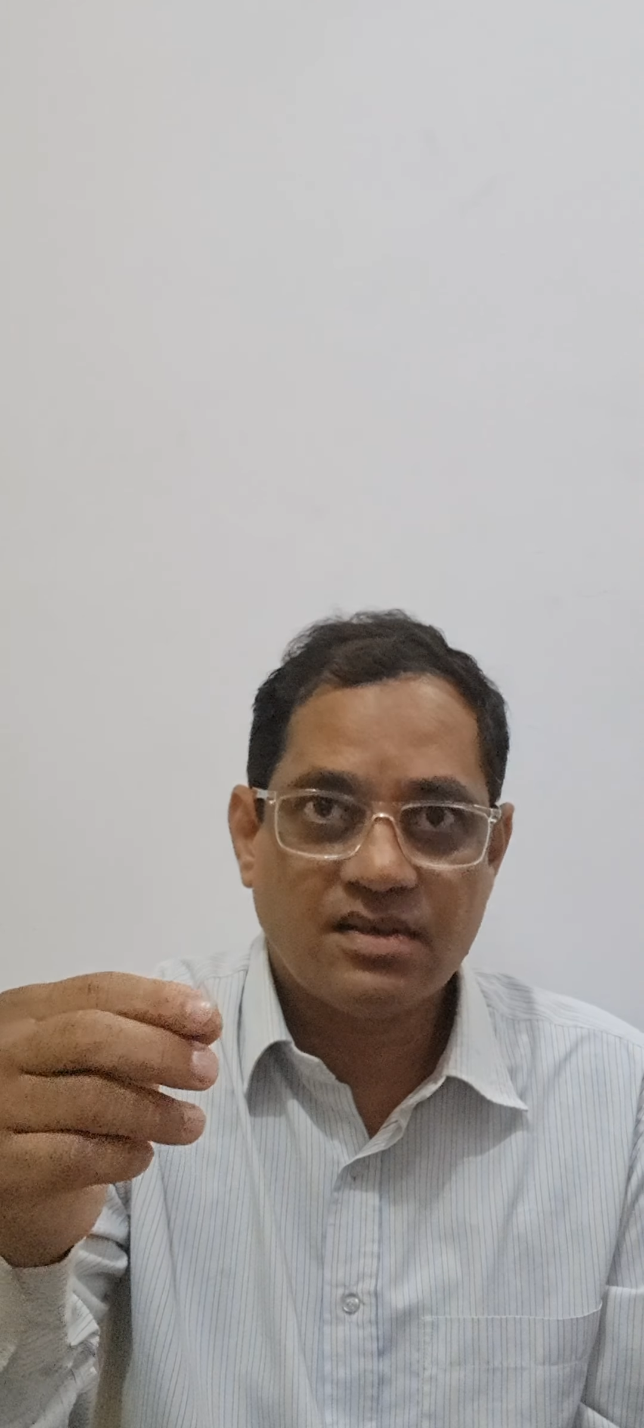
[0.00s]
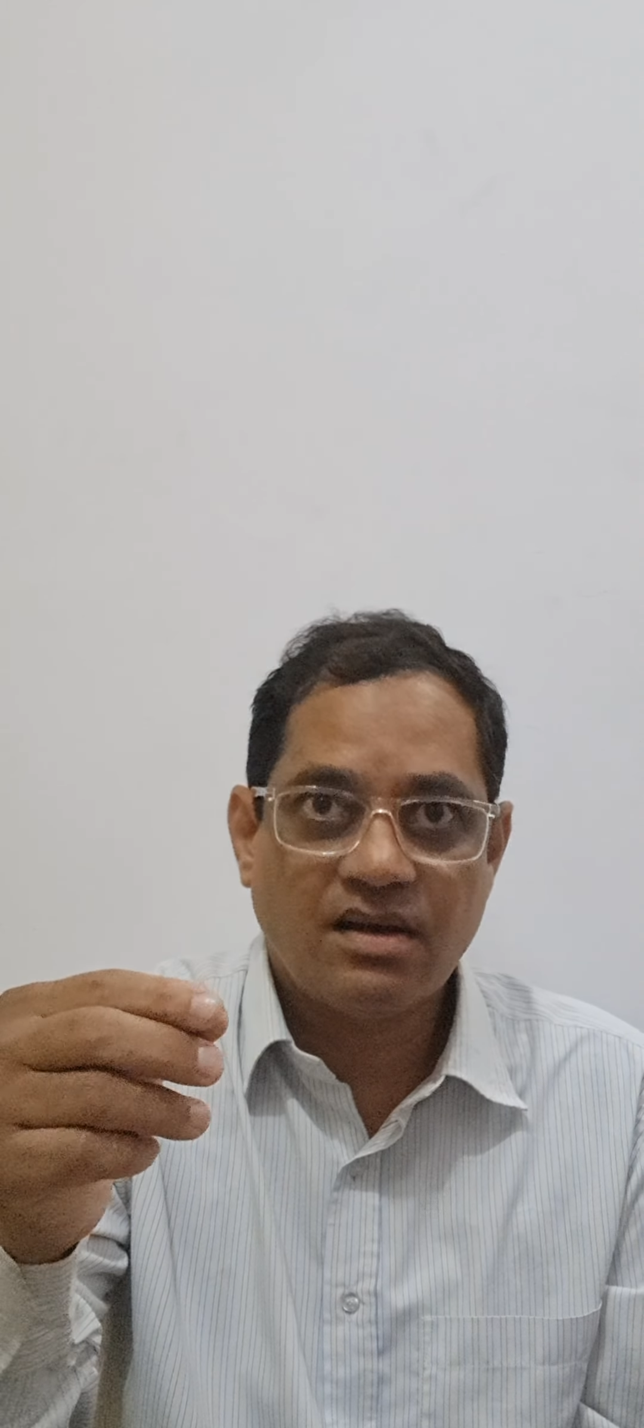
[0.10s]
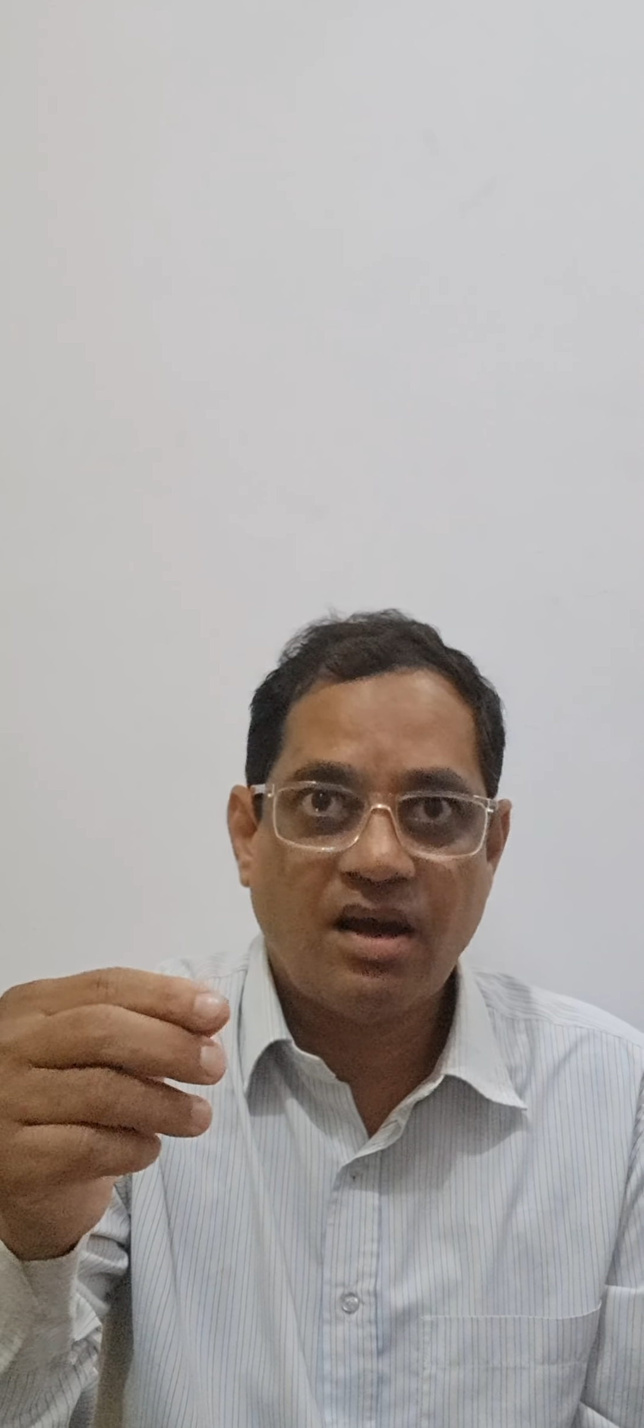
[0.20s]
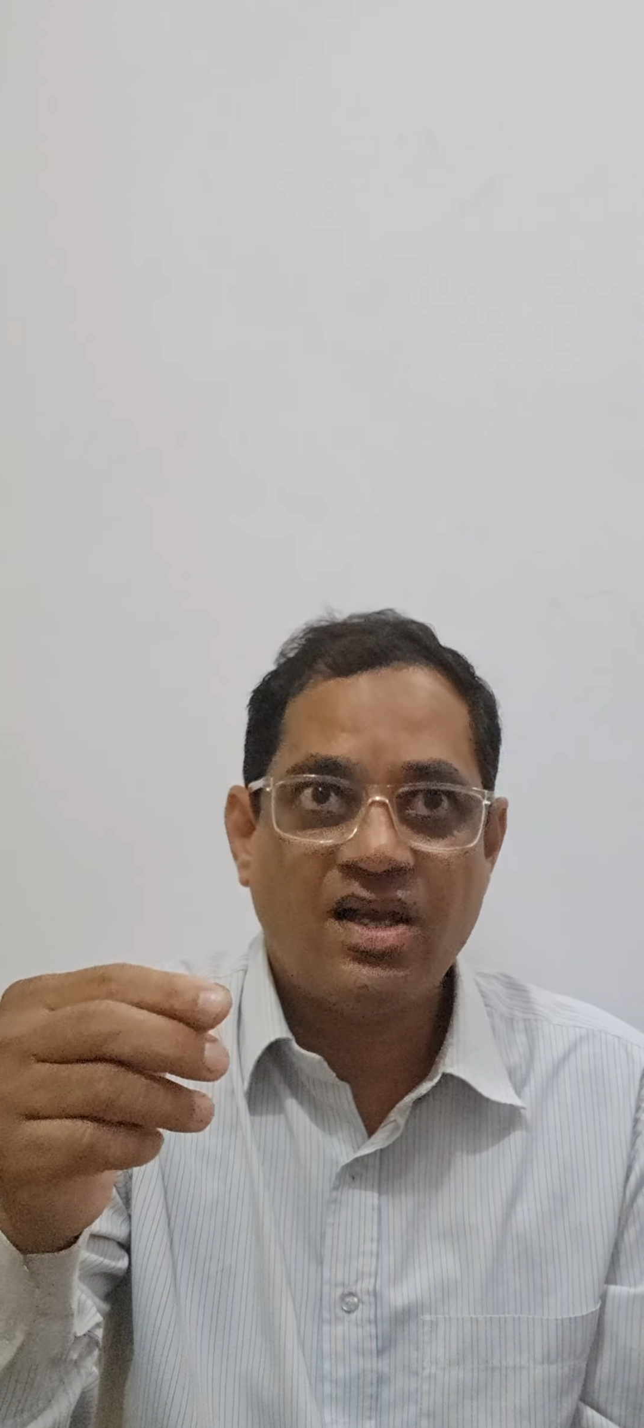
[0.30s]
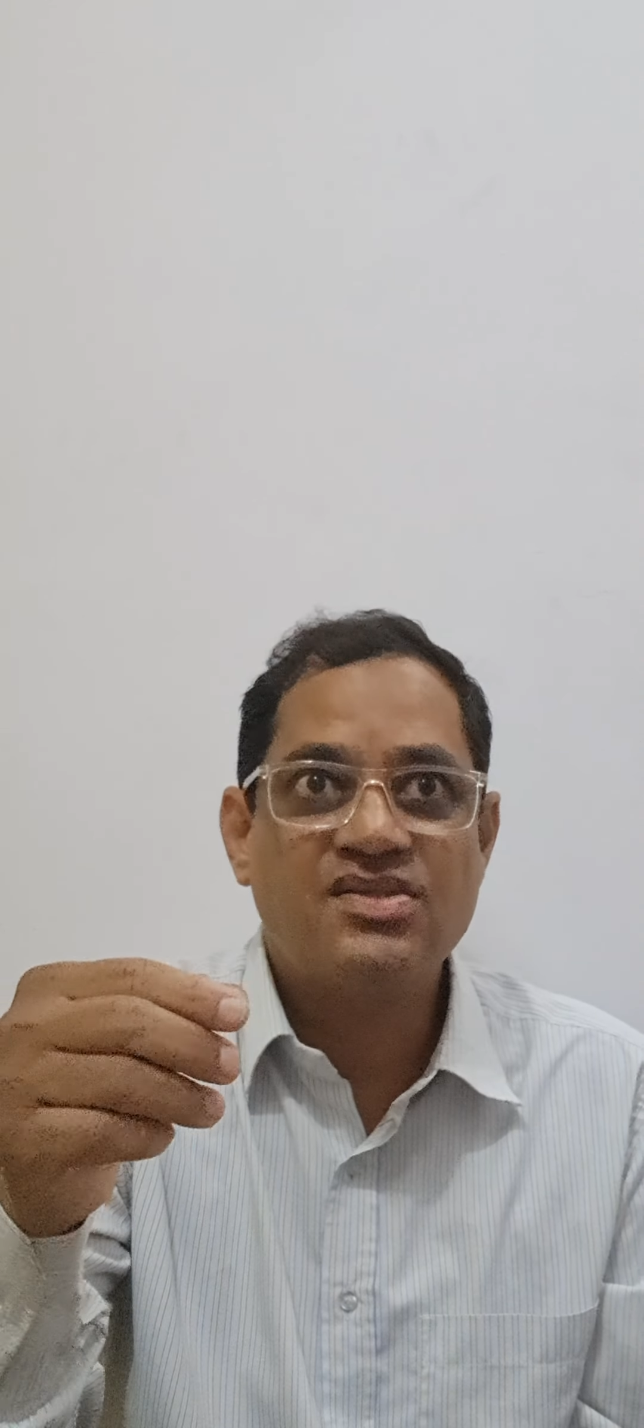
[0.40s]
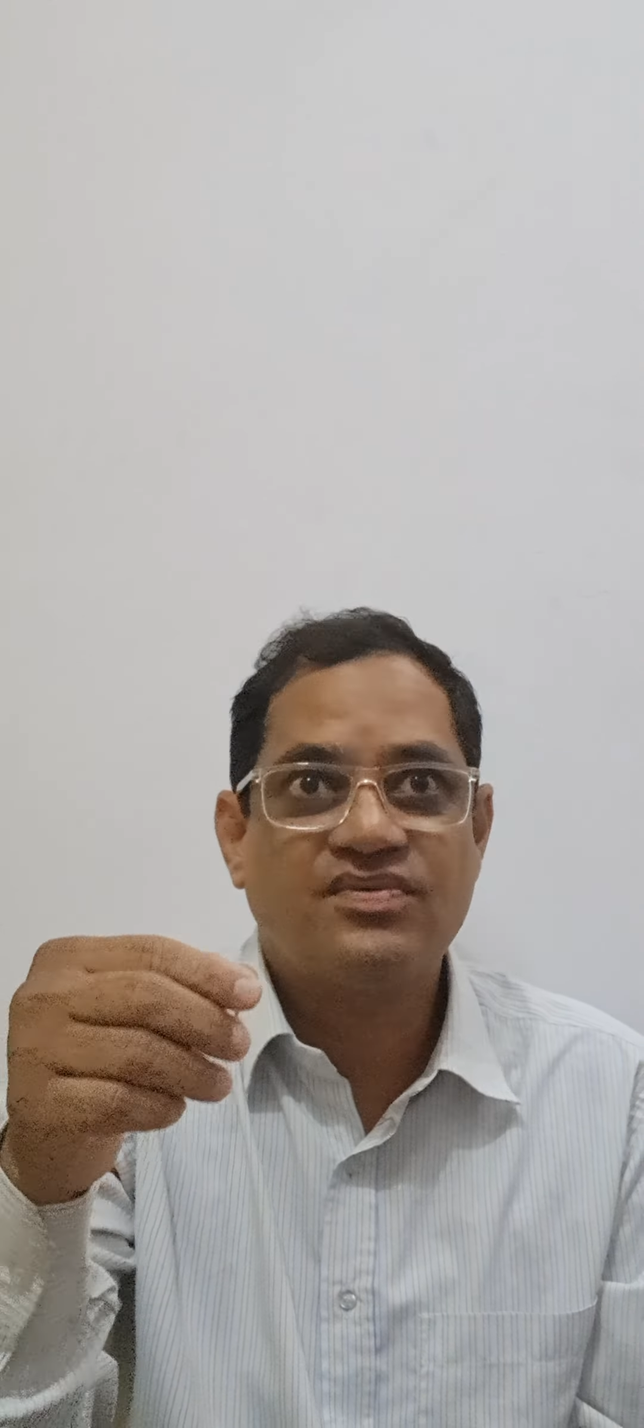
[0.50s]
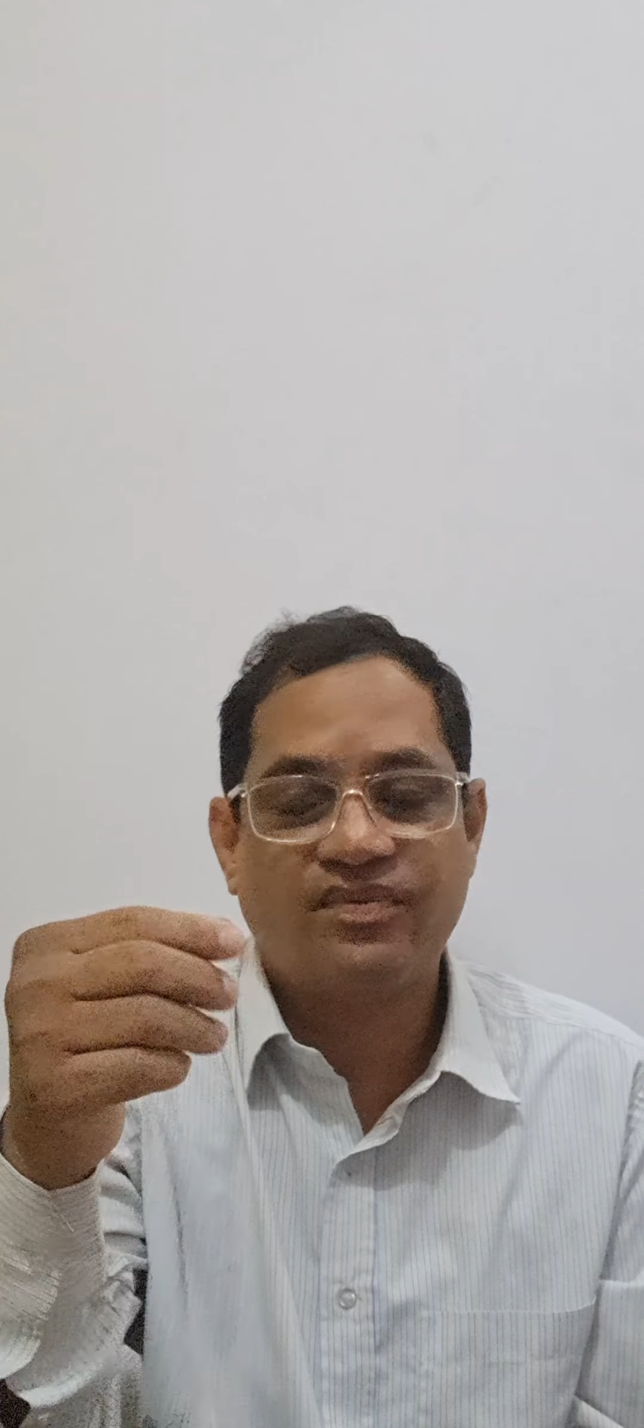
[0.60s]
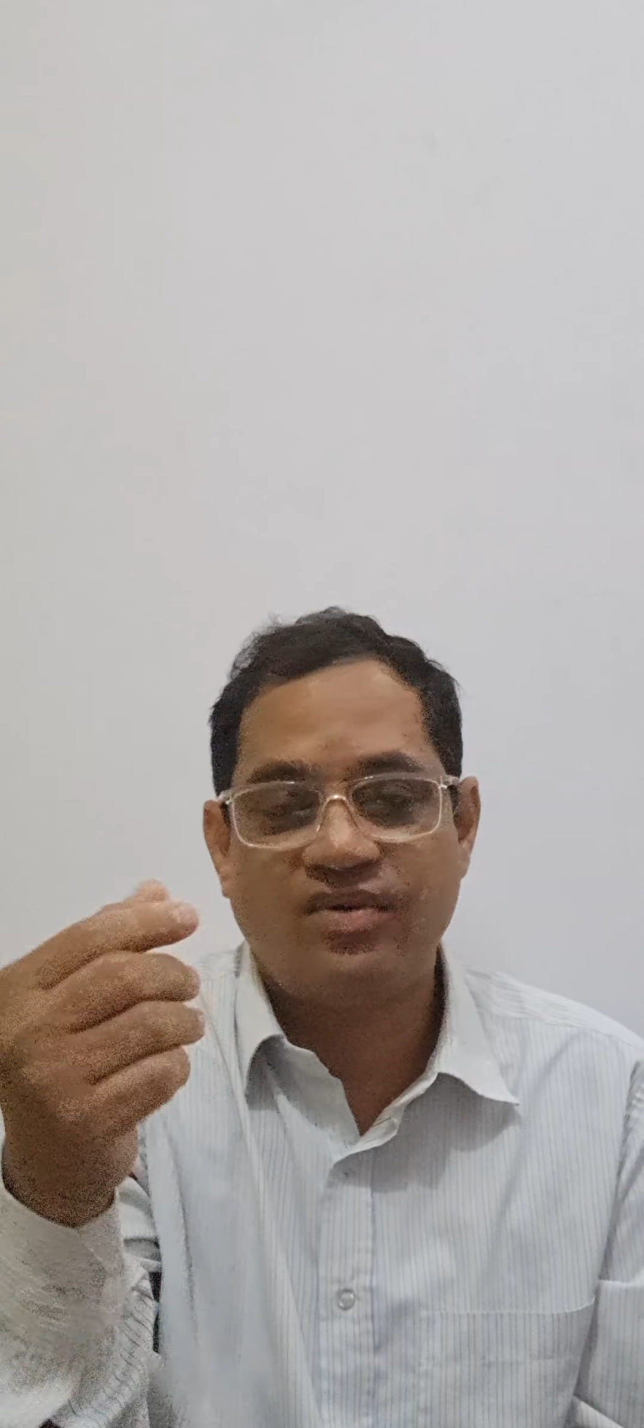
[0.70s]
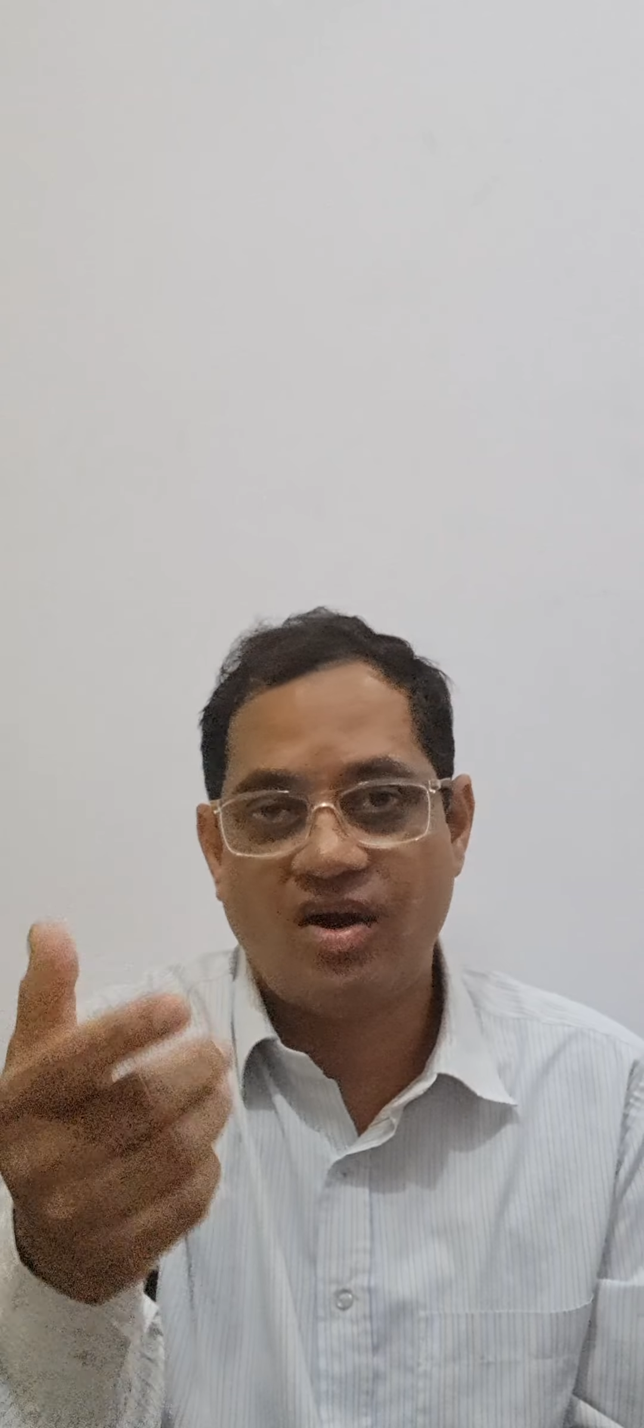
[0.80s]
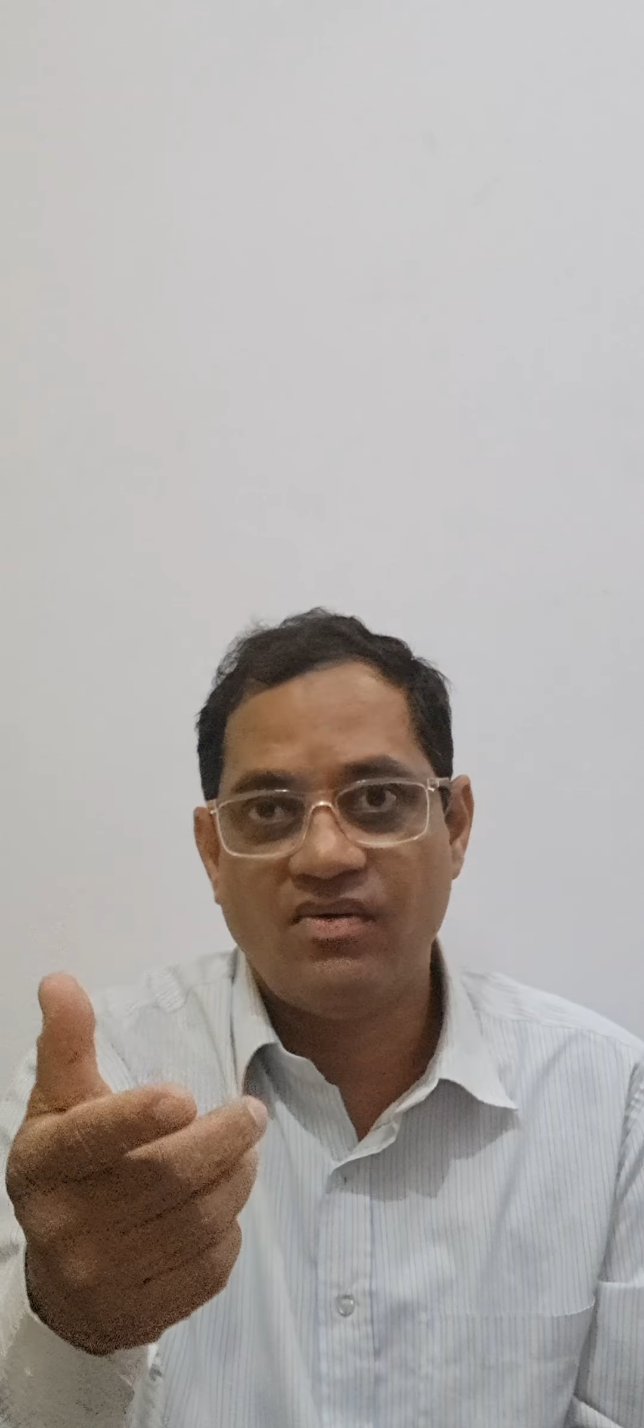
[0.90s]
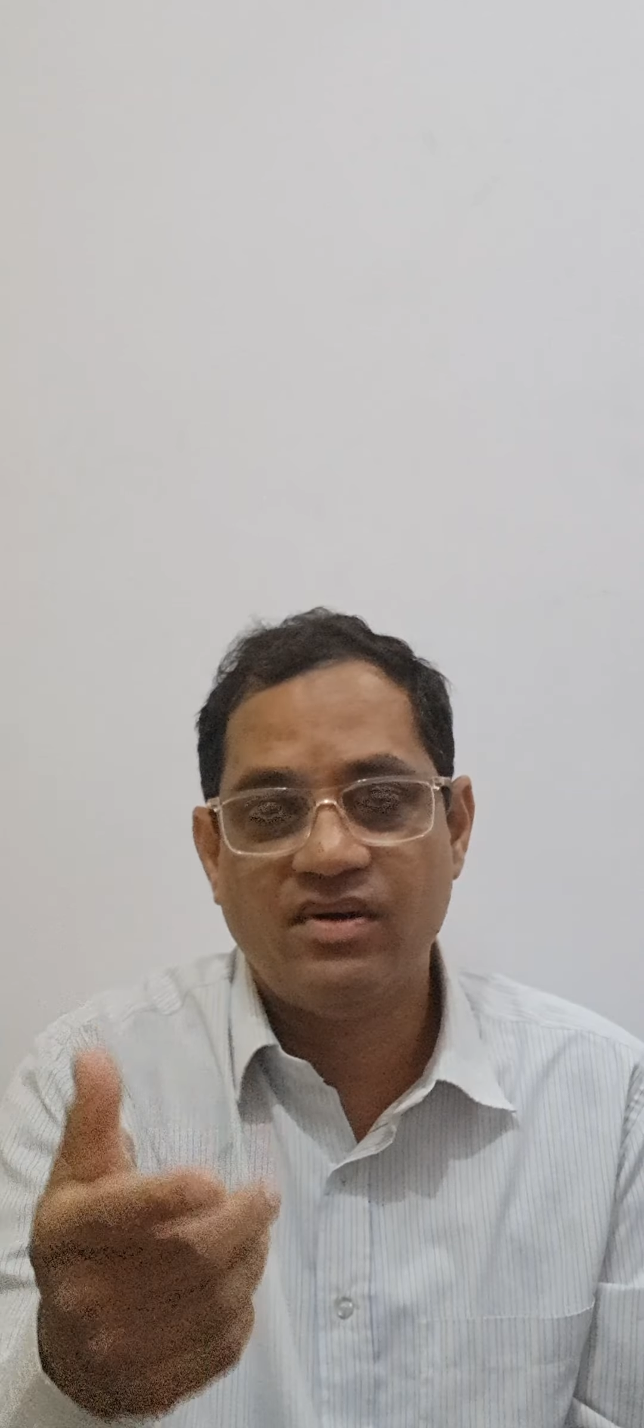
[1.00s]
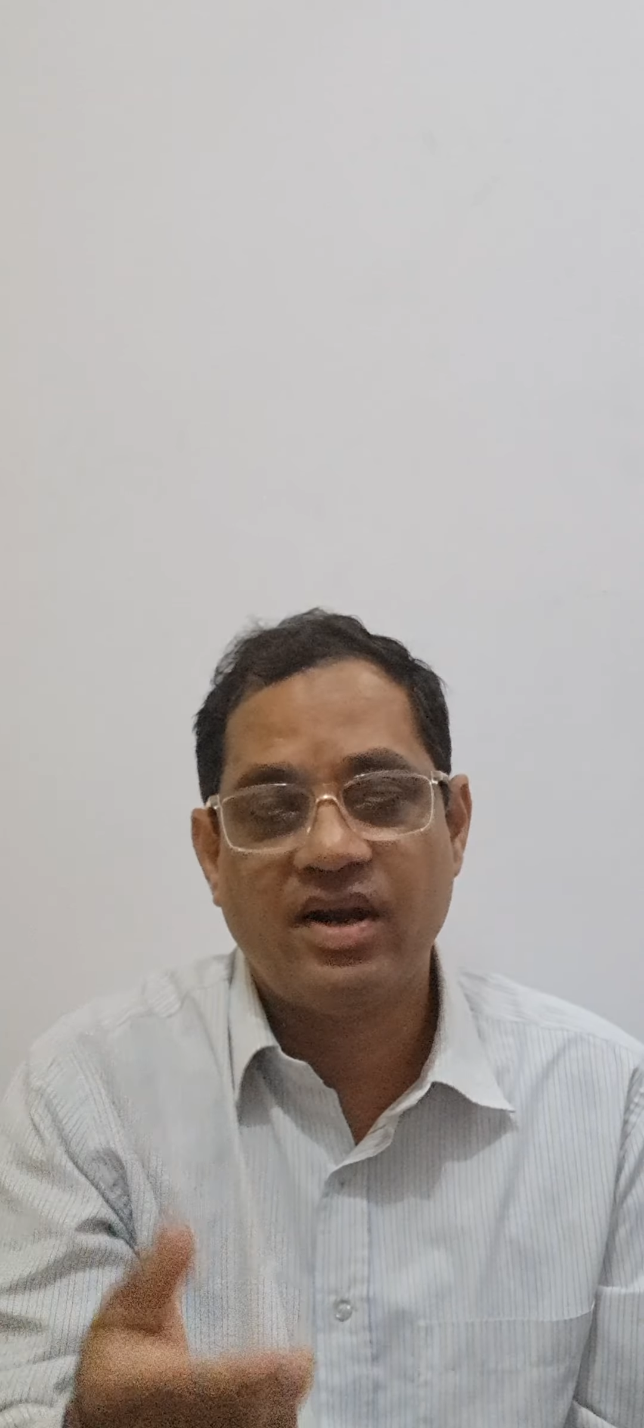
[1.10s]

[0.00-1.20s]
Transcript: as flower